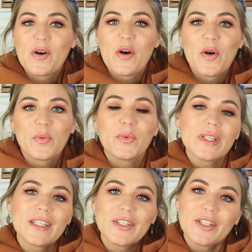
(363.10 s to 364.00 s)
all
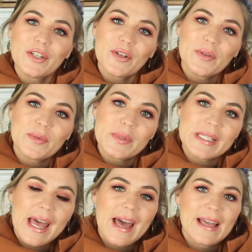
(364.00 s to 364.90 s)
really good
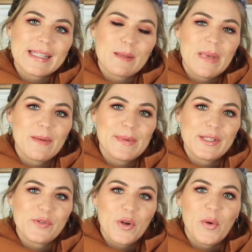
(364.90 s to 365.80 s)
news as the baby
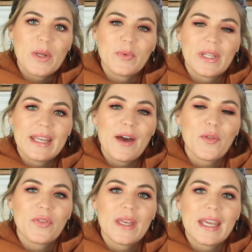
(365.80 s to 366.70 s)
is growing really
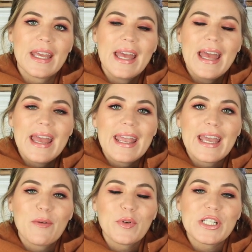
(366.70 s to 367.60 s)
healthy
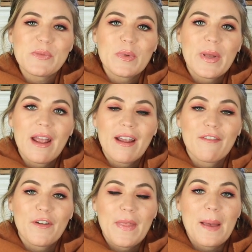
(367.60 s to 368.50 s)
and we're just
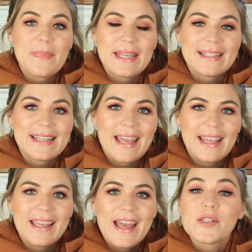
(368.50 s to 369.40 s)
preparing for that big
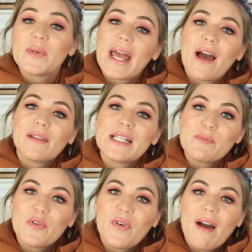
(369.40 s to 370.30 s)
day. So now
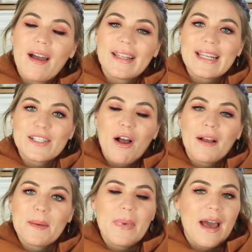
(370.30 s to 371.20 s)
let's move on and
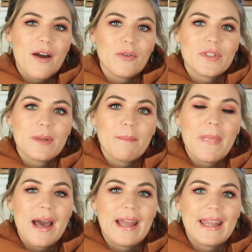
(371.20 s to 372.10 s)
talk about
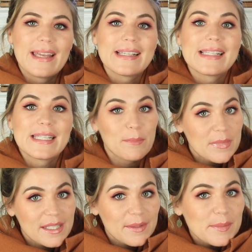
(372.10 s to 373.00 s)
my
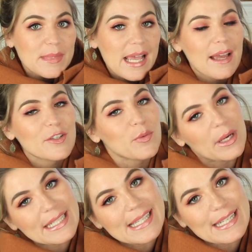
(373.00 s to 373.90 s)
symptoms at
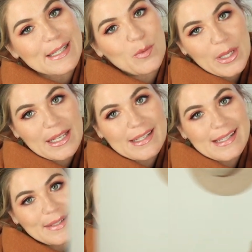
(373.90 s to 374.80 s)
26 weeks.
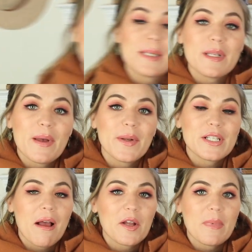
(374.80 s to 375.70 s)
So the first symptom I wanna
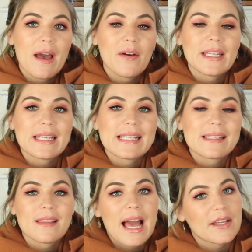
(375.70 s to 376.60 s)
talk about
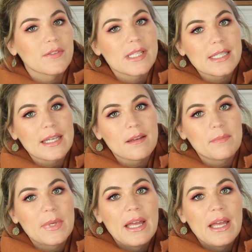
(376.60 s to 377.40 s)
is lack of sleep.